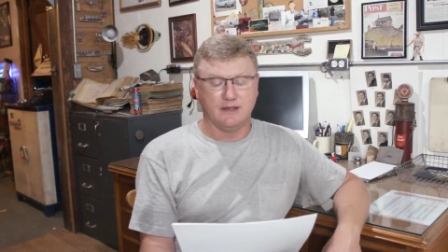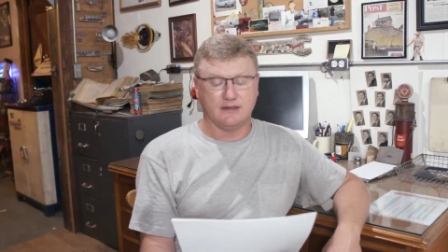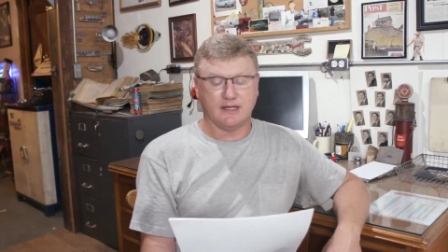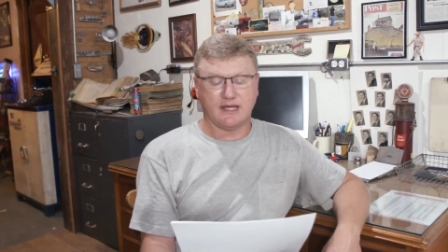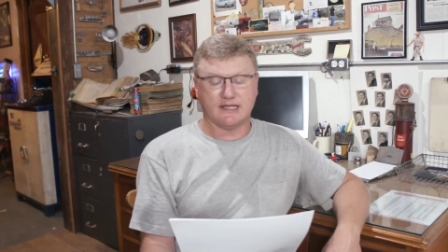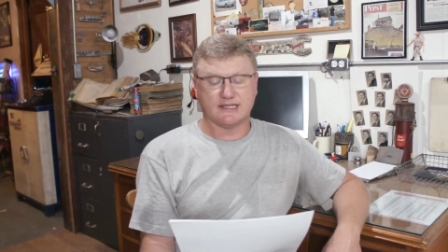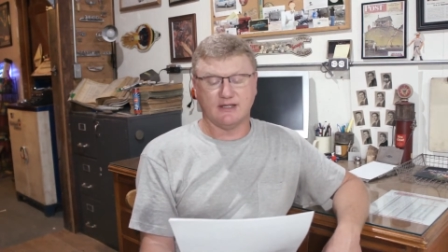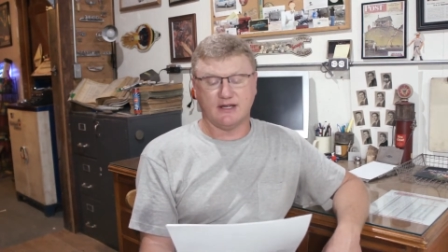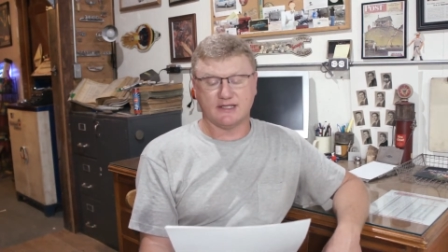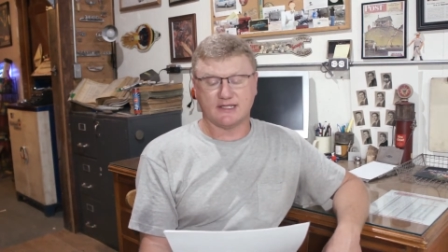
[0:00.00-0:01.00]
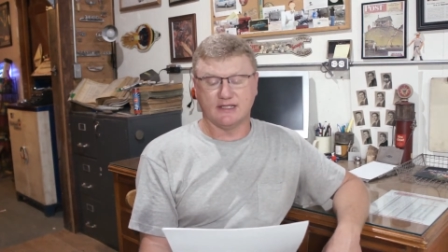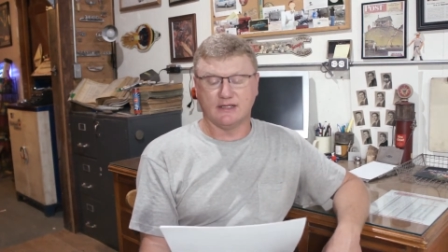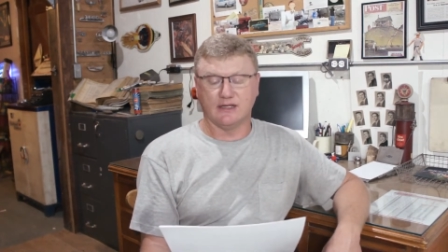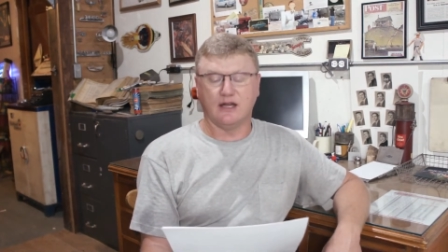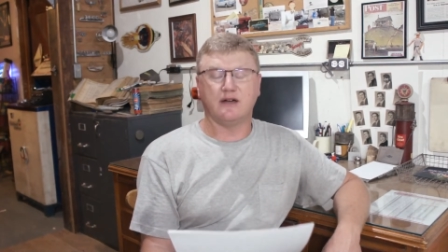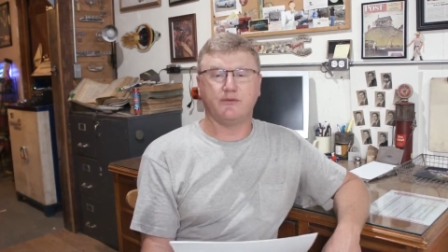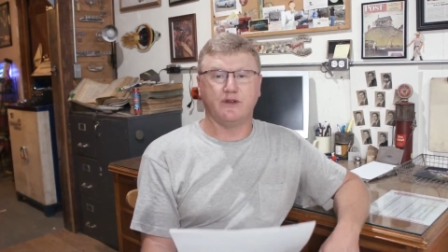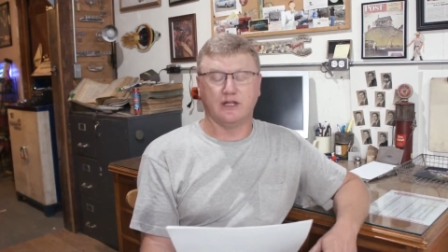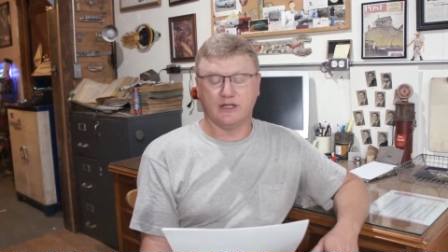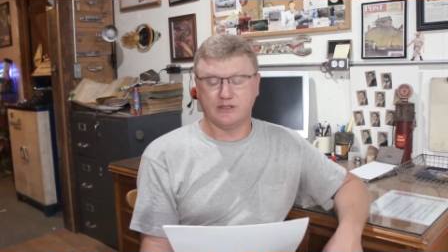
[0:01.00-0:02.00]
They cast lots, and the lot
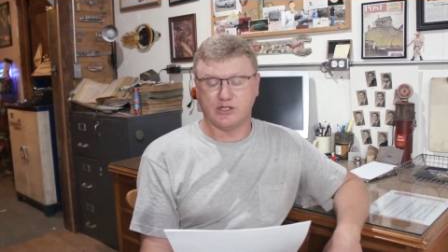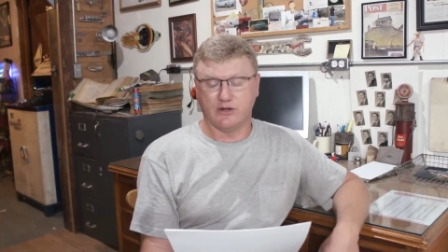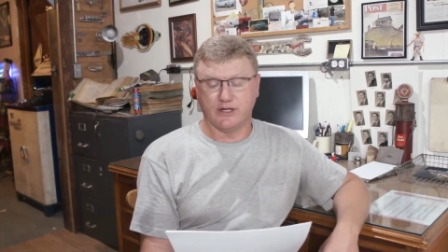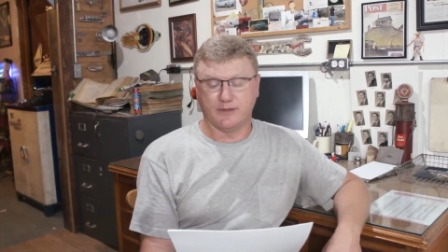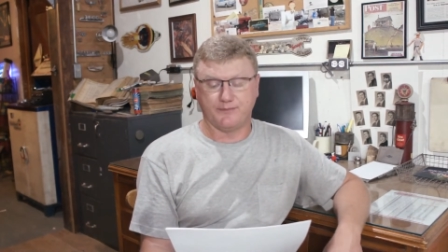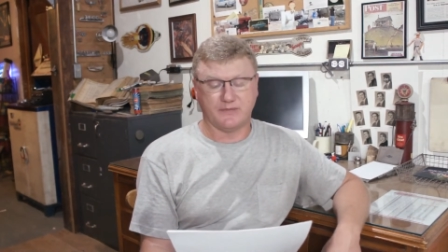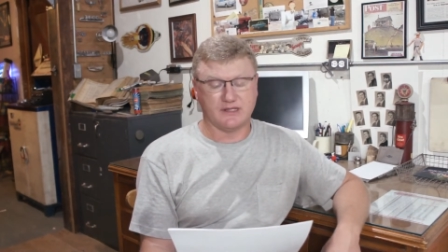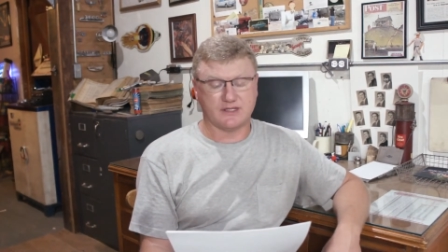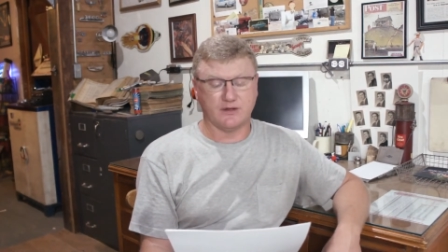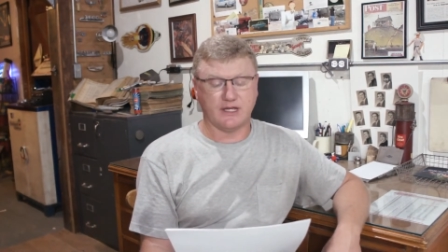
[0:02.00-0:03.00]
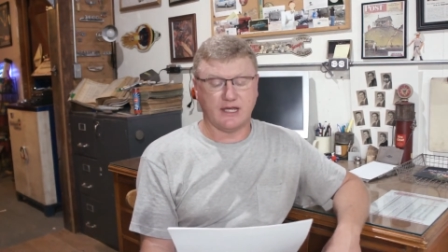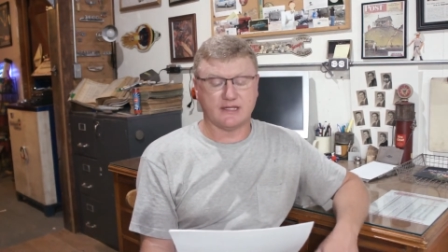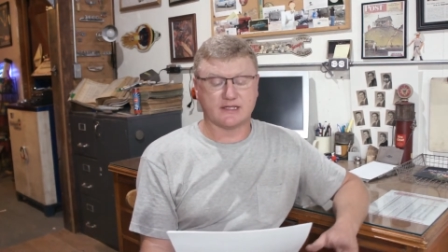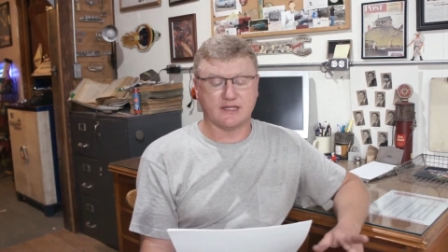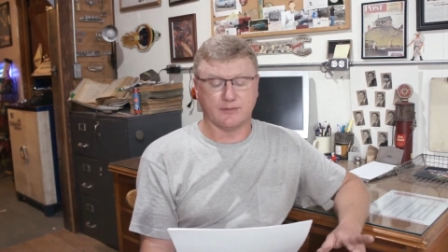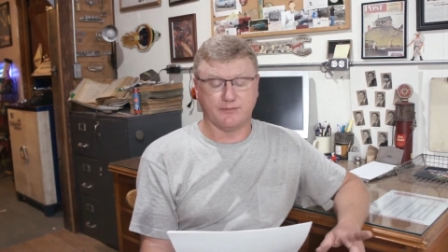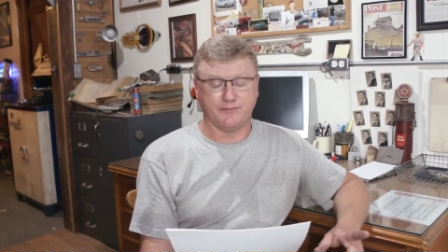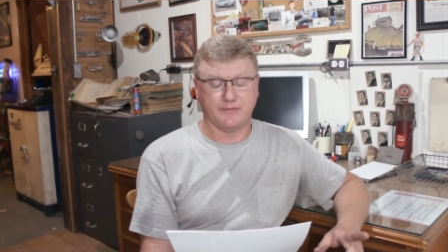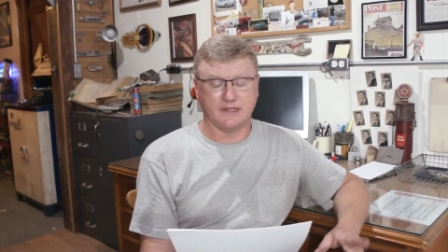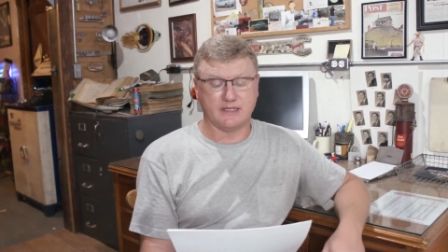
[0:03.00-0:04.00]
fell on Jonah. So they asked him,
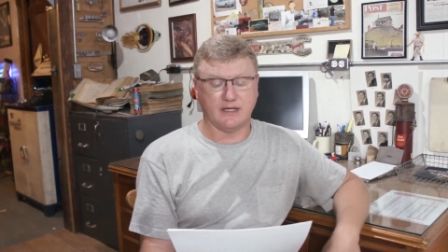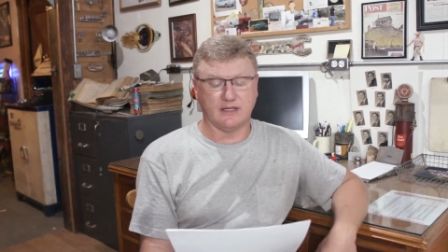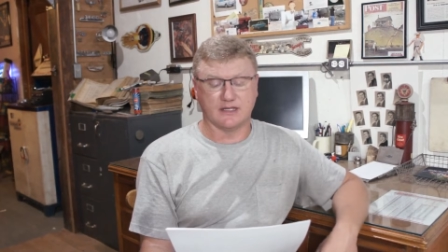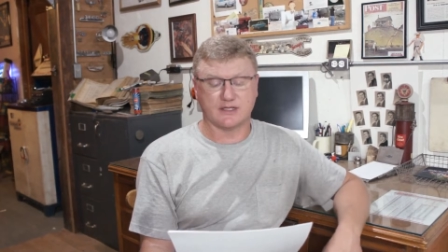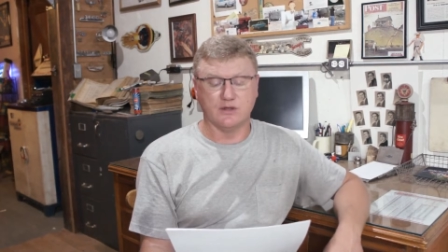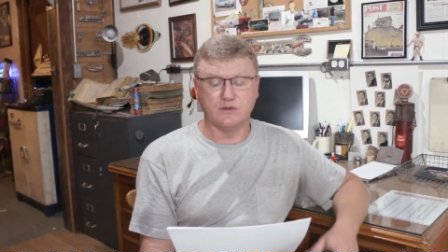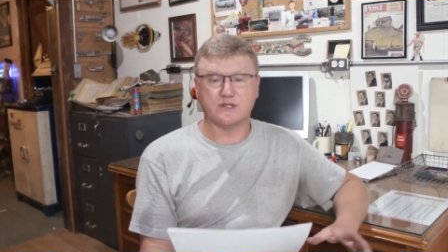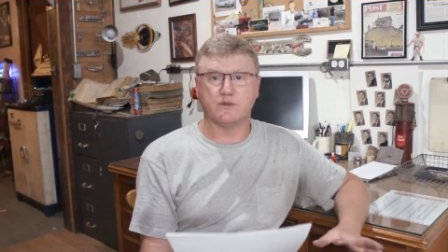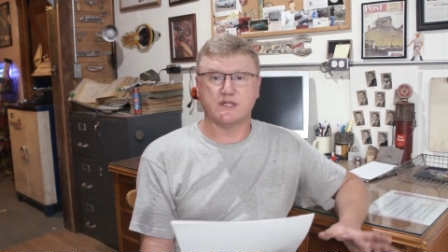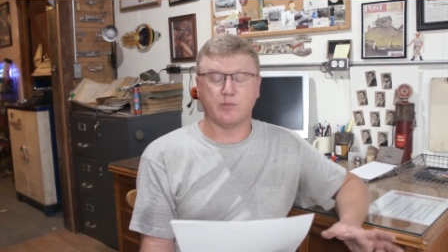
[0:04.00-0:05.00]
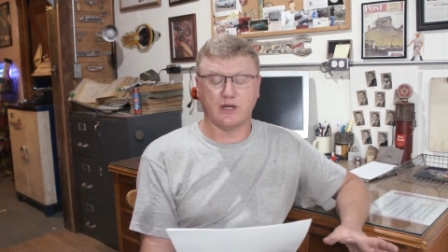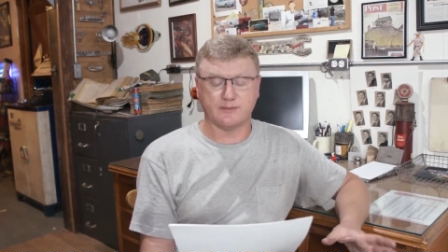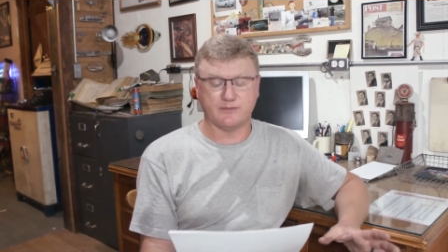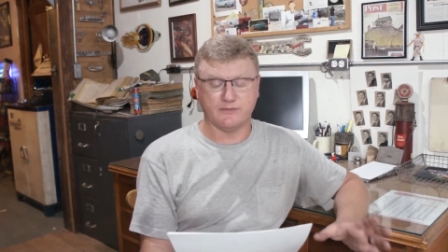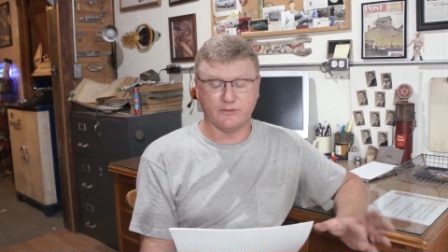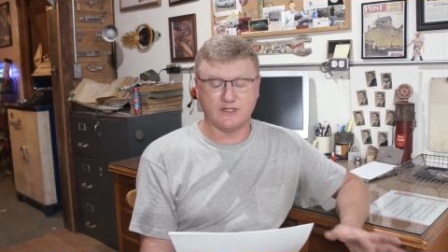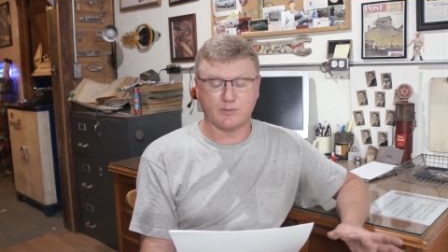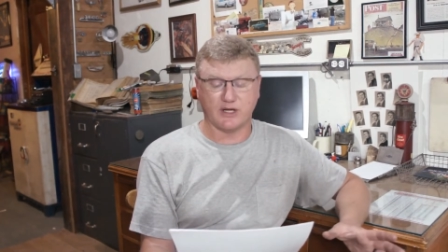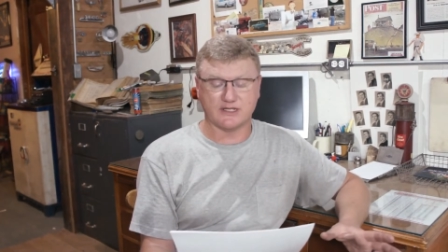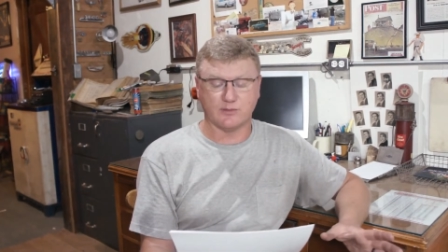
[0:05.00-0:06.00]
"Tell us, who is
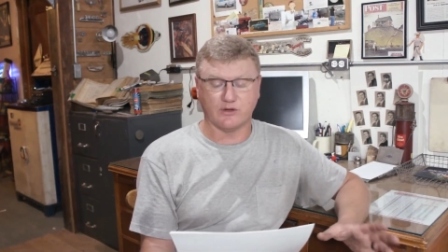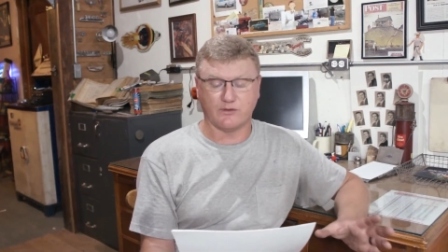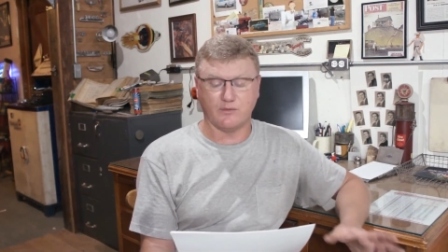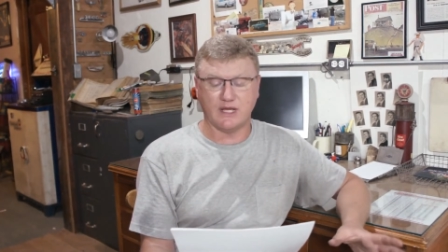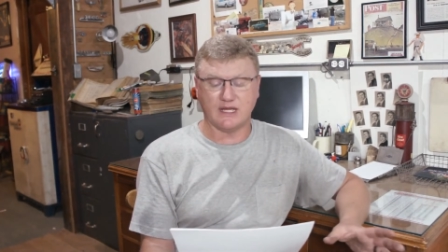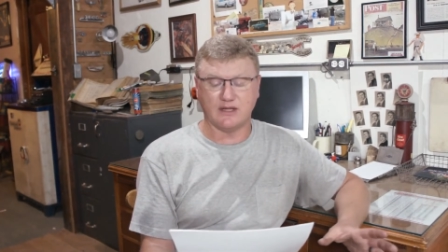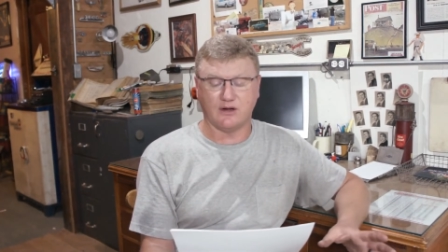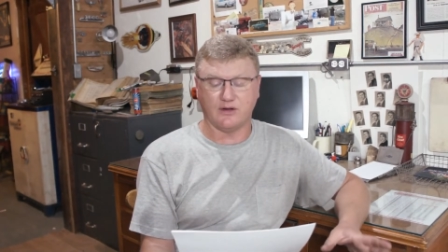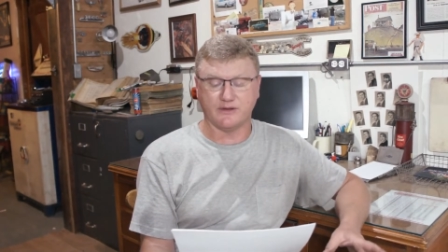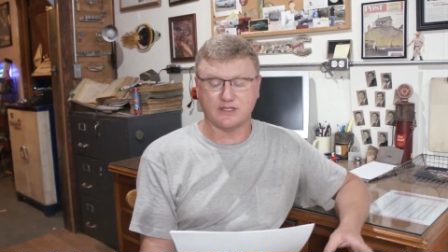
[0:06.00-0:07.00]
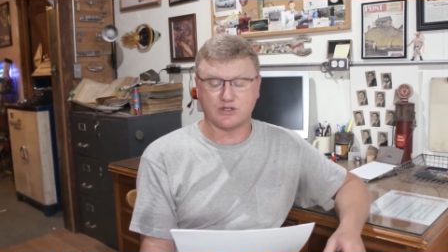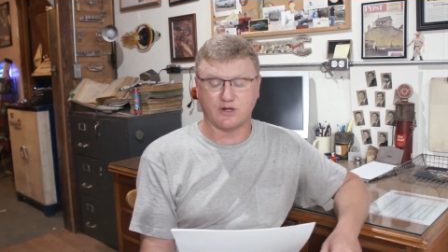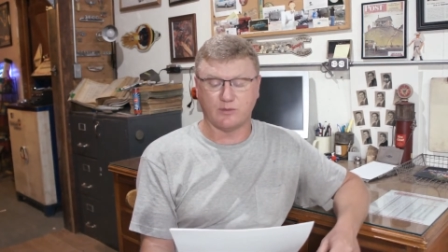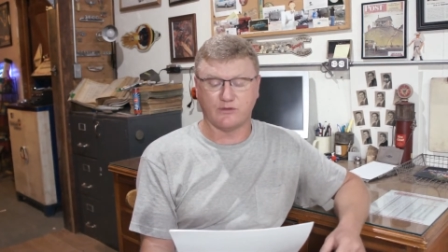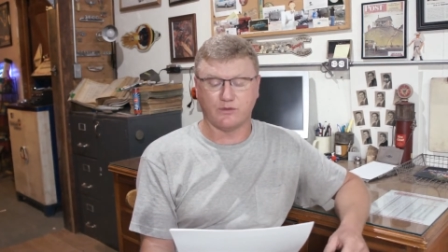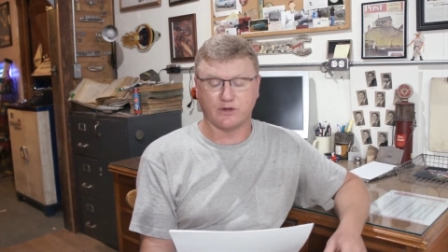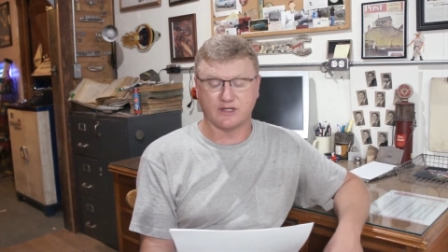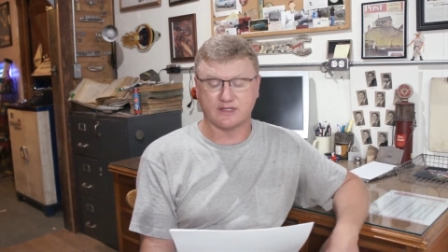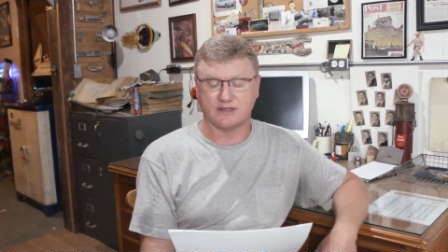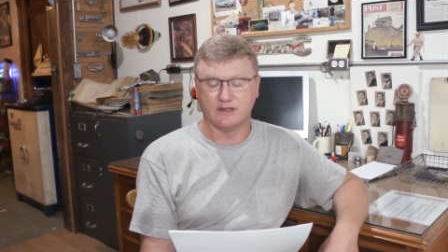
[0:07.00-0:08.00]
responsible for making all this trouble for
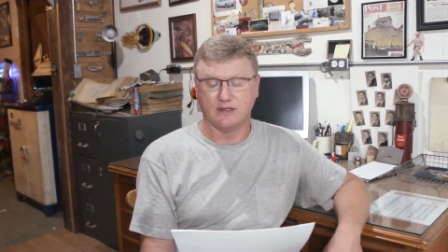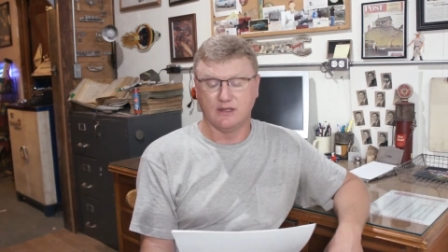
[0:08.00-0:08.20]
us?